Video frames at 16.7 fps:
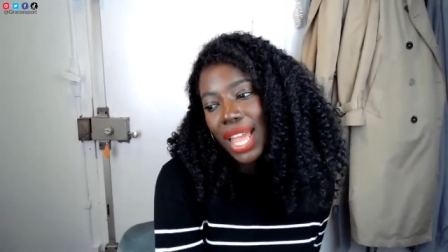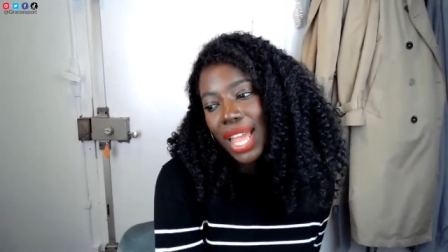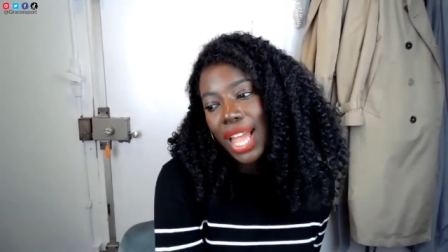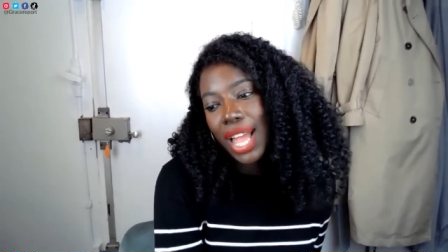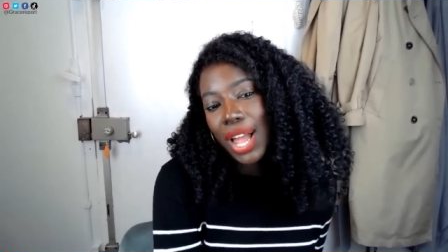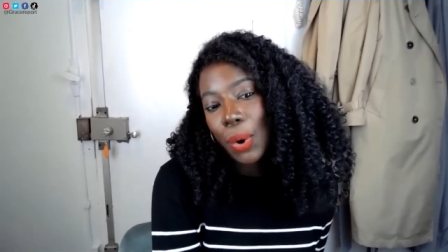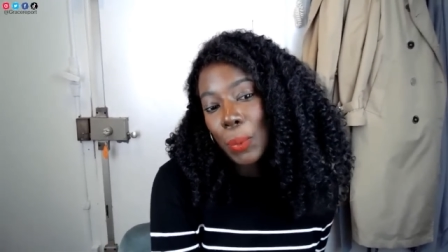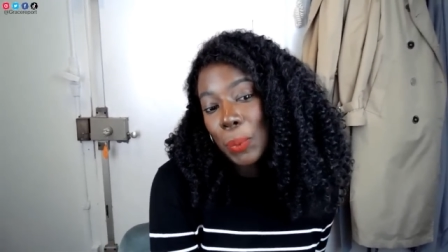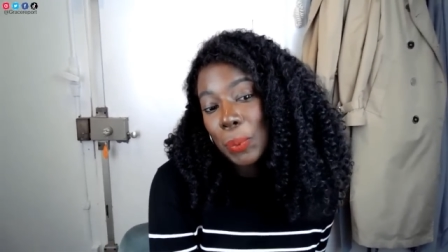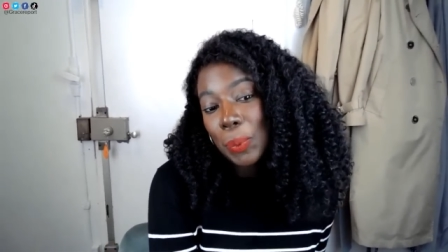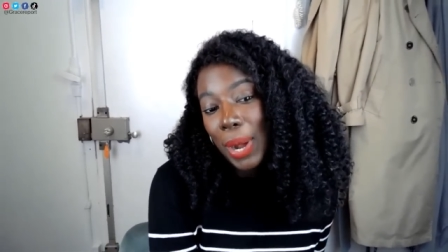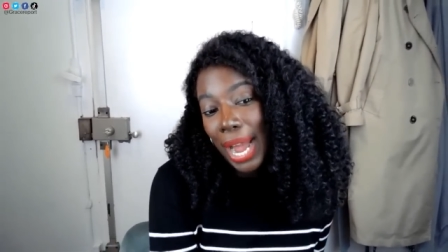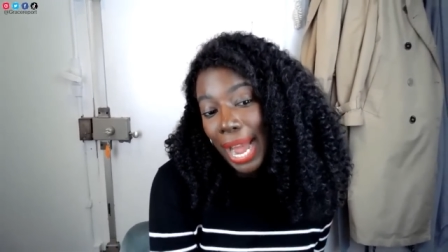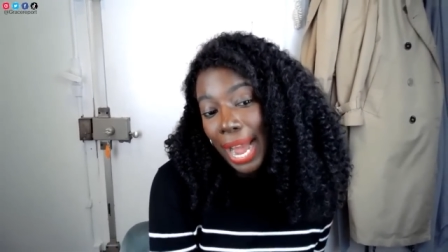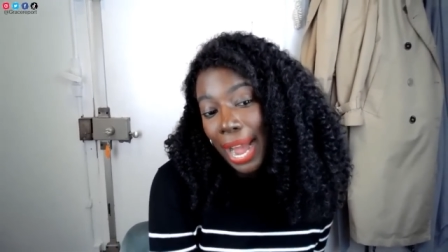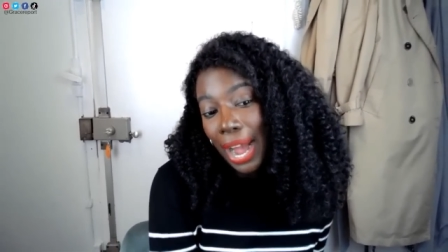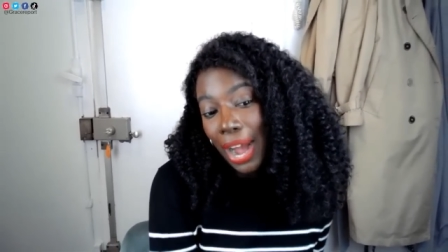
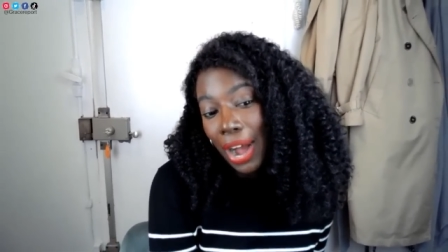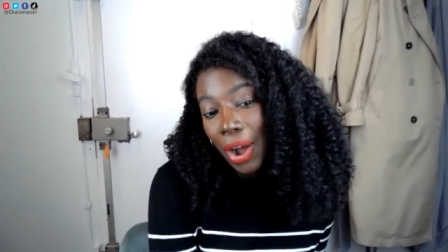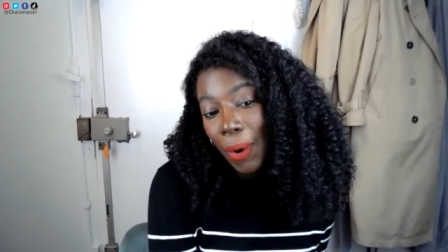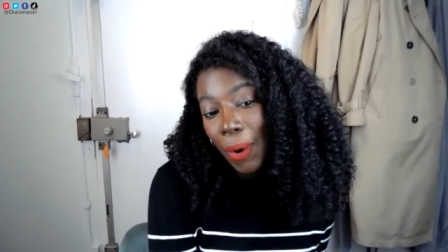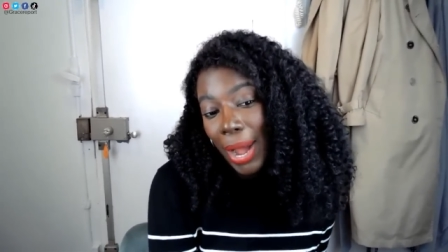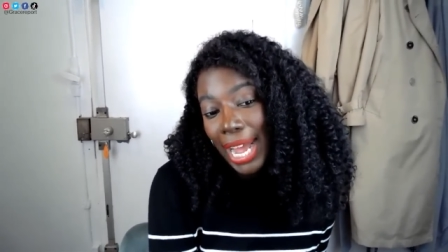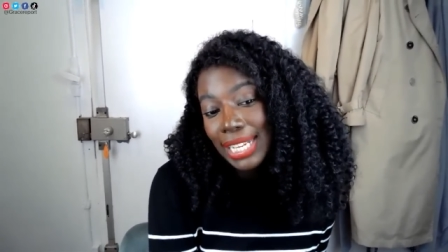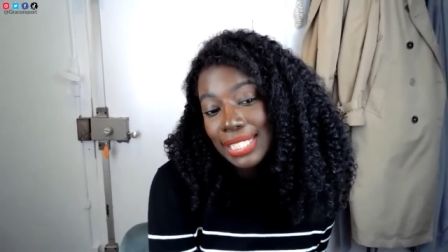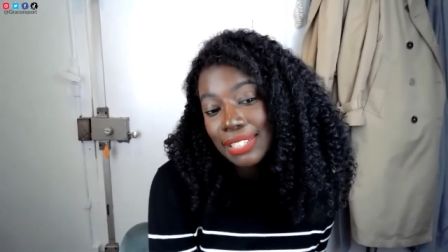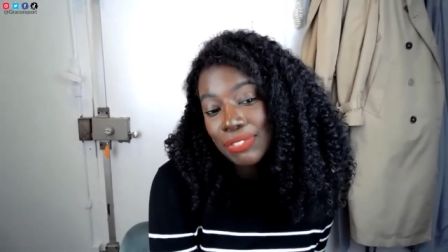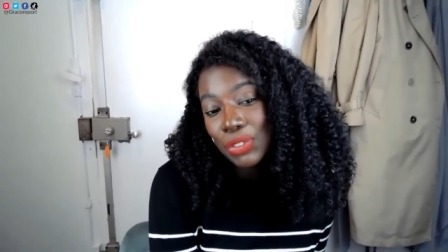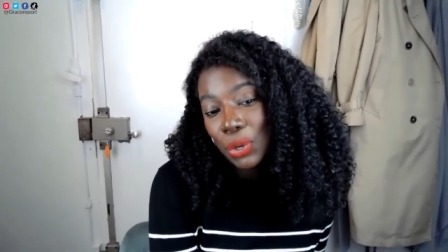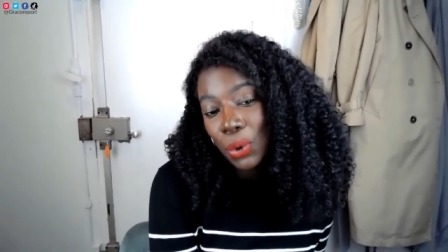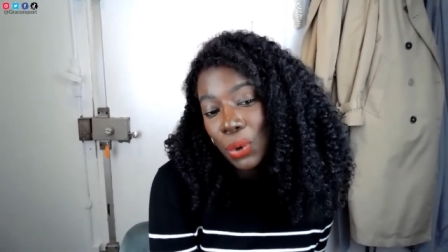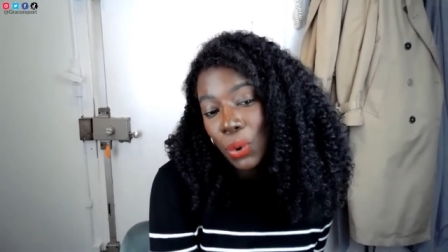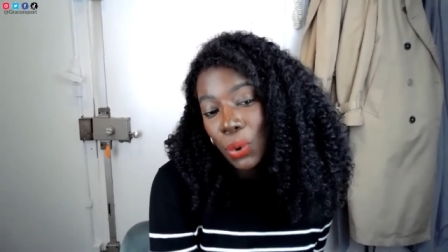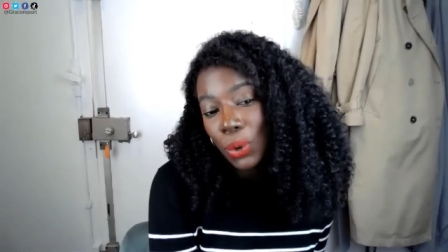Wow. As if the
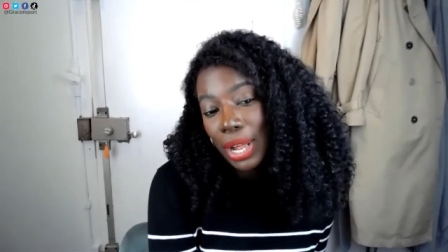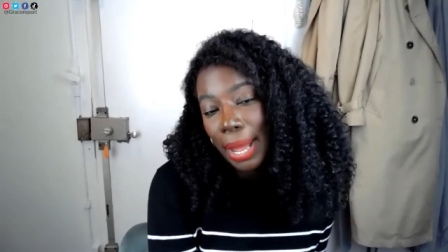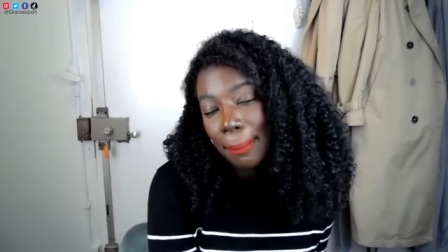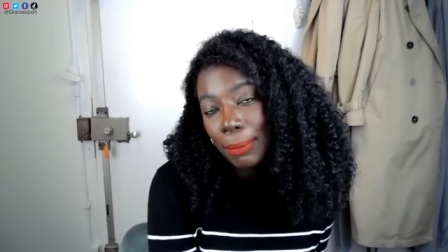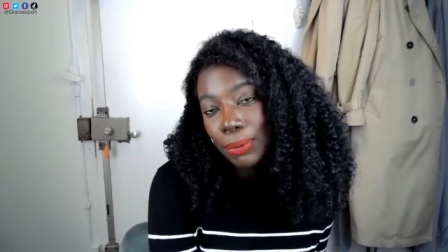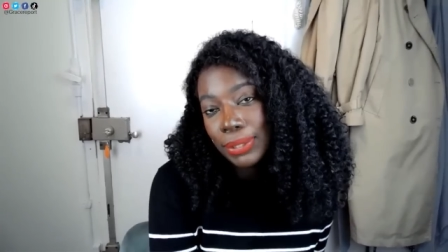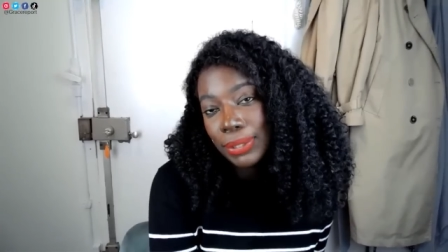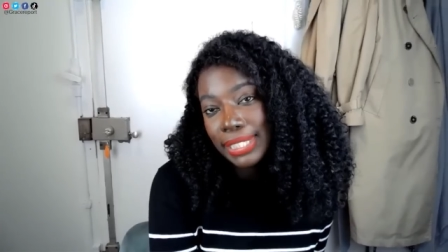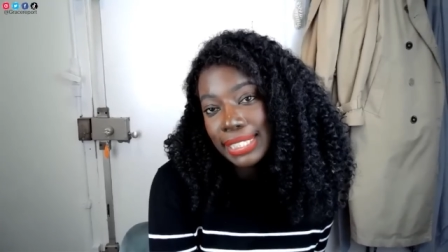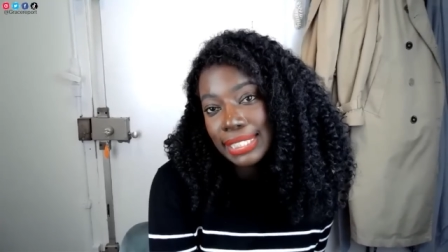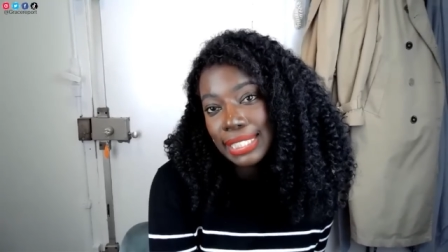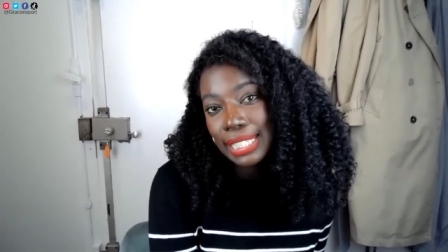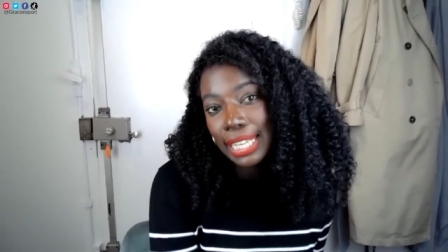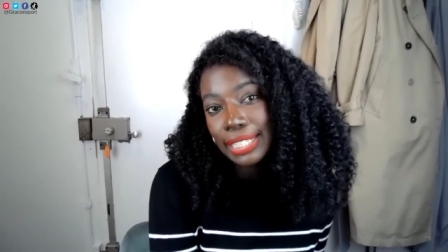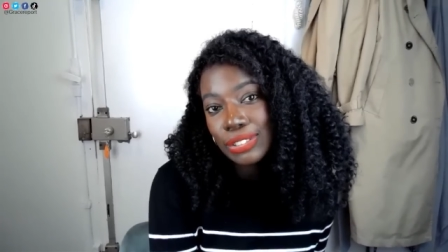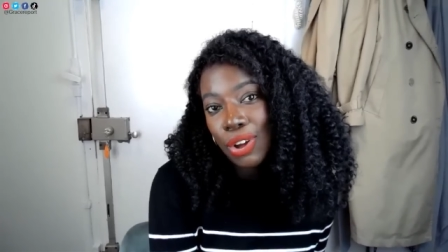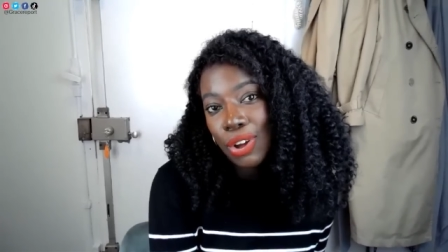whole I'm only into
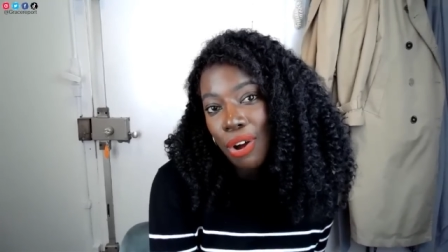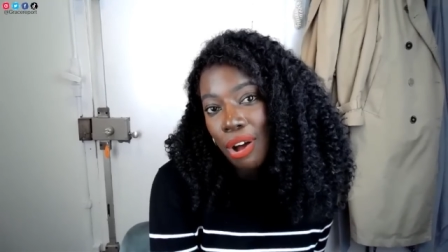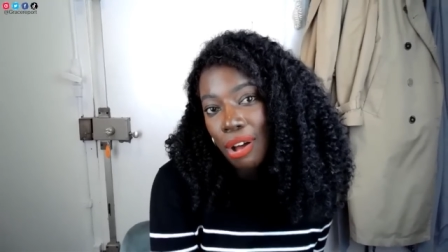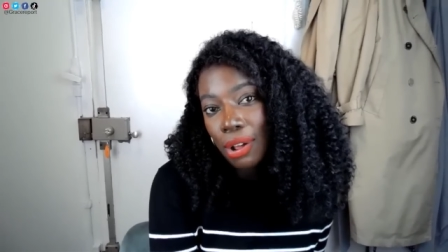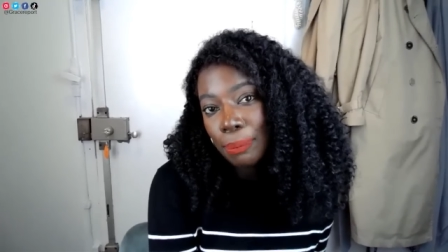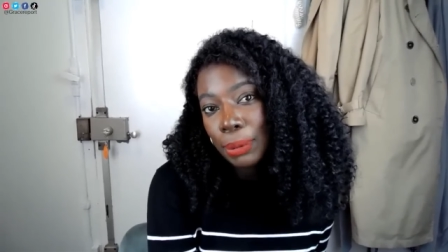like tall,